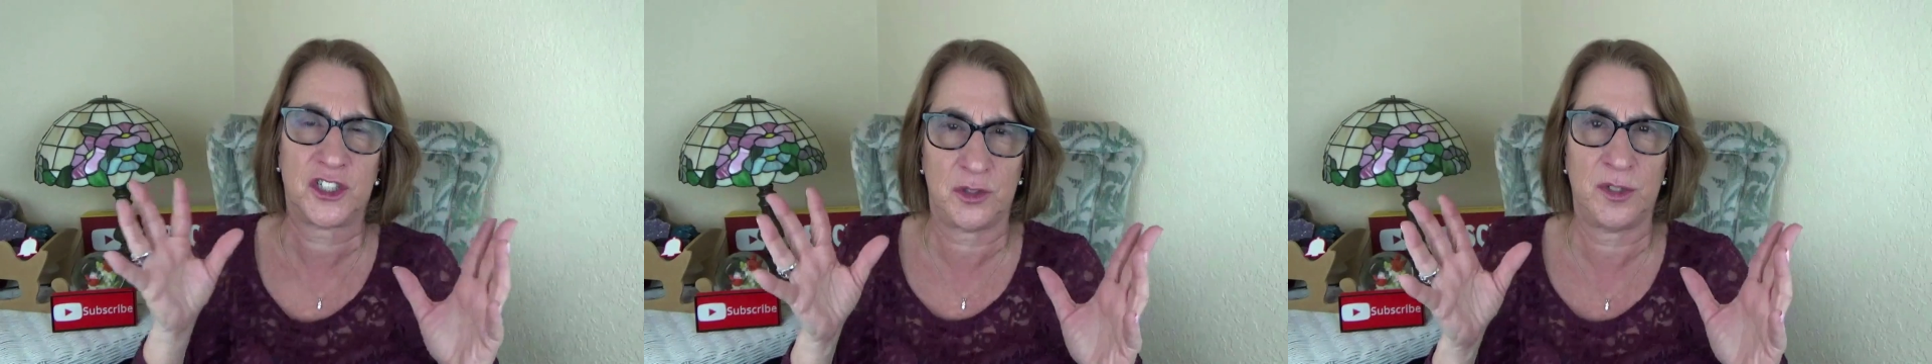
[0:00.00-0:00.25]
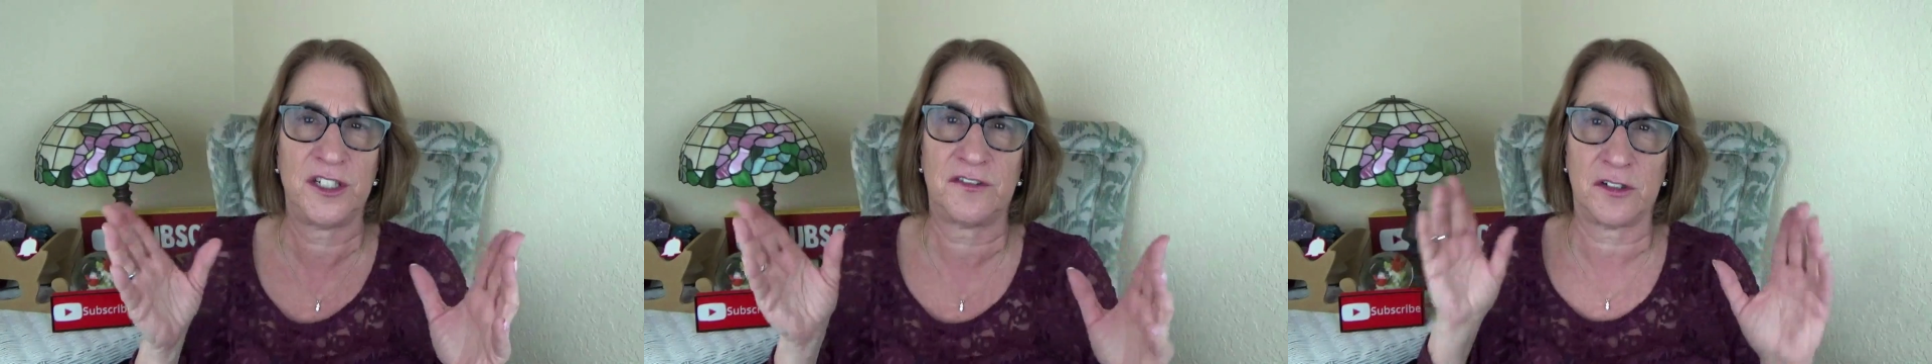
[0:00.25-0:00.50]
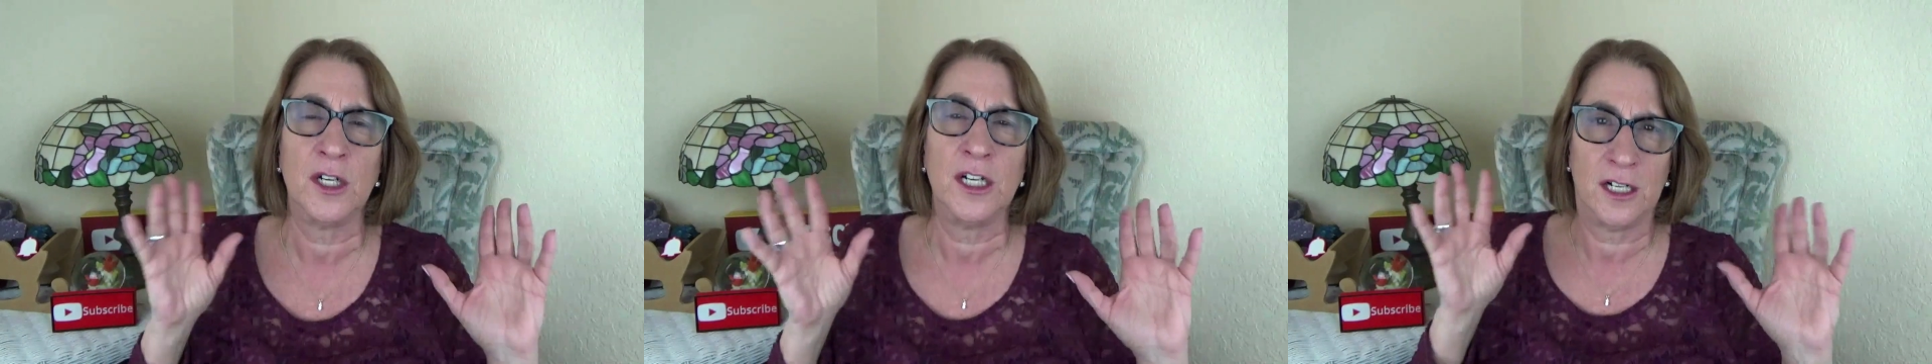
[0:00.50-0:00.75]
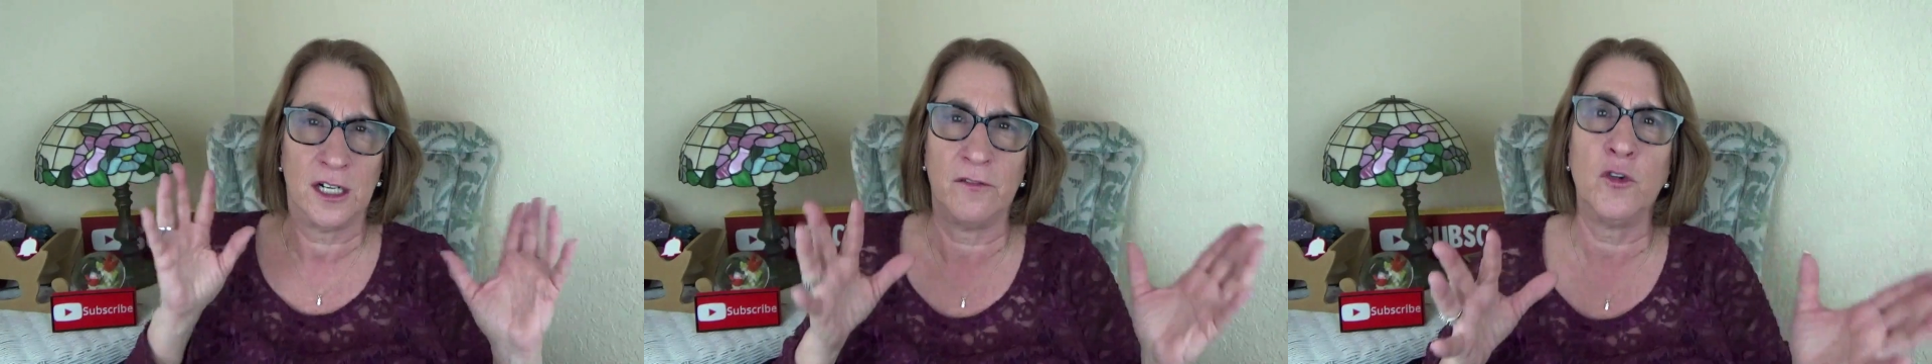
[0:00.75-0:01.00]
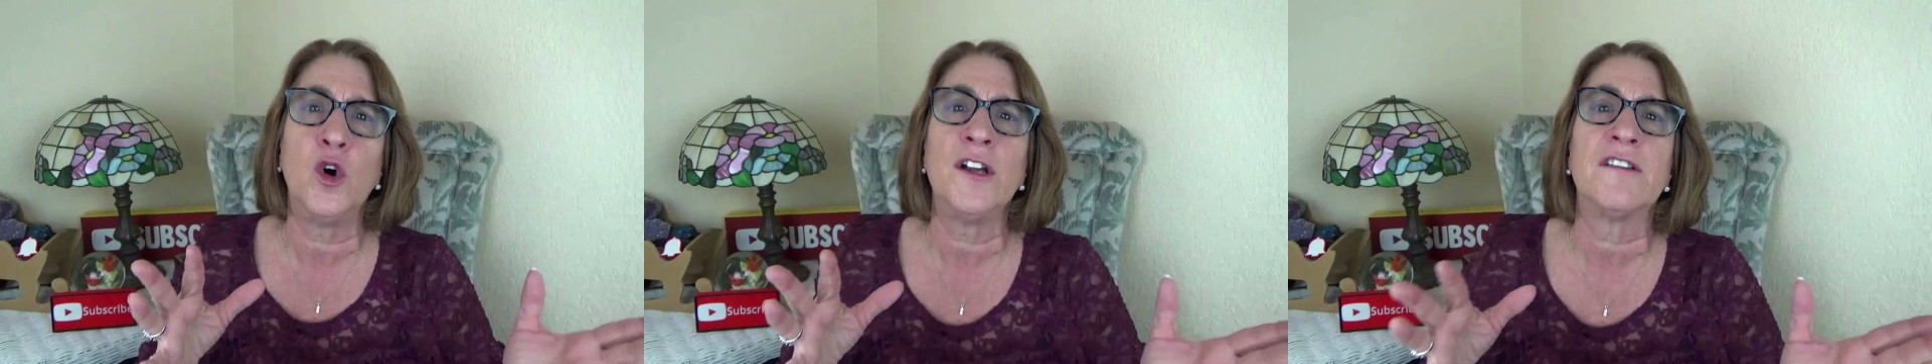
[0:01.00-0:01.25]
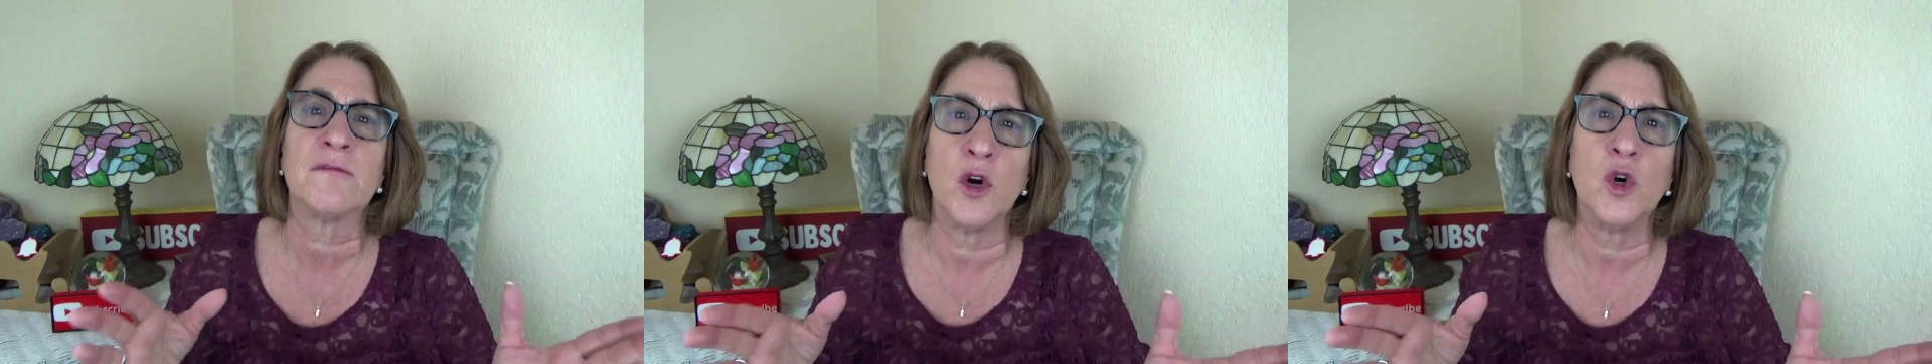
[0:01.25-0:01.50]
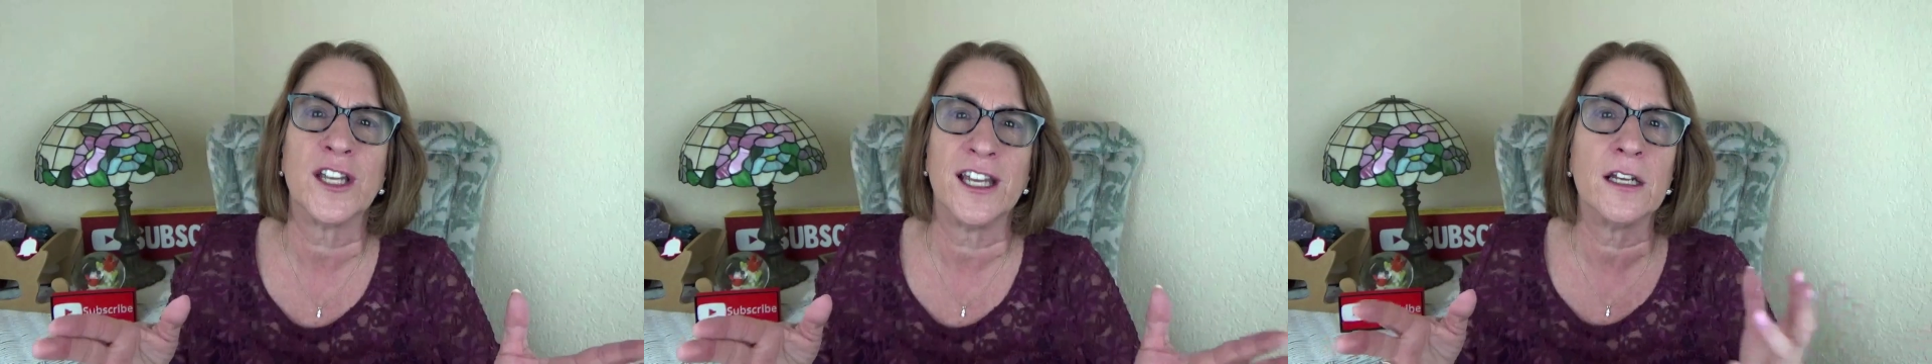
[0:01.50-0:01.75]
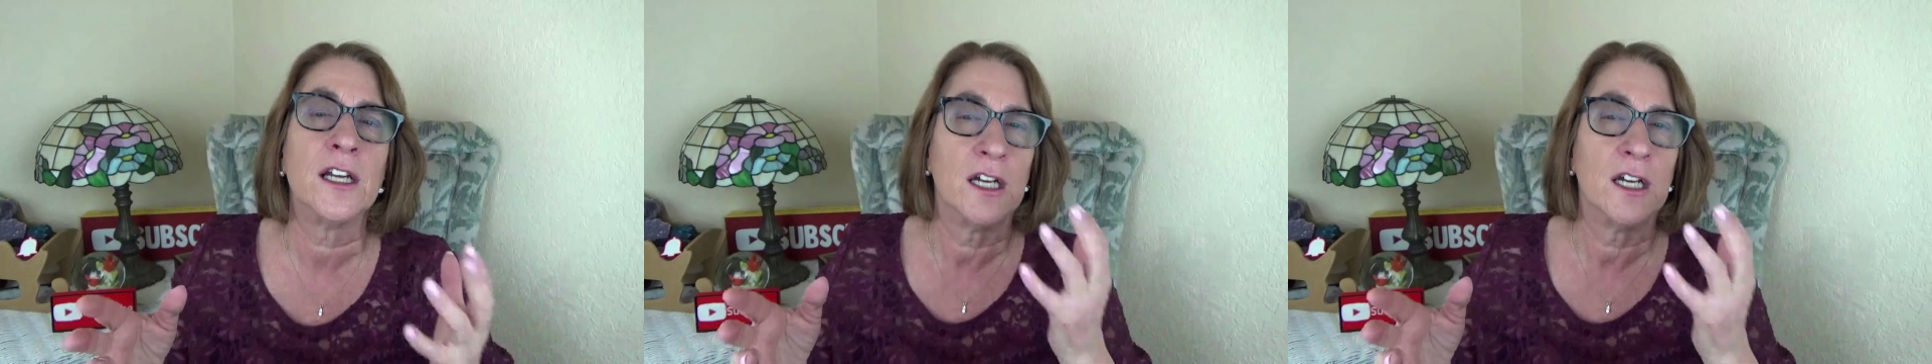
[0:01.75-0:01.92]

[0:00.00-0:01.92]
to it, so avoid smoking.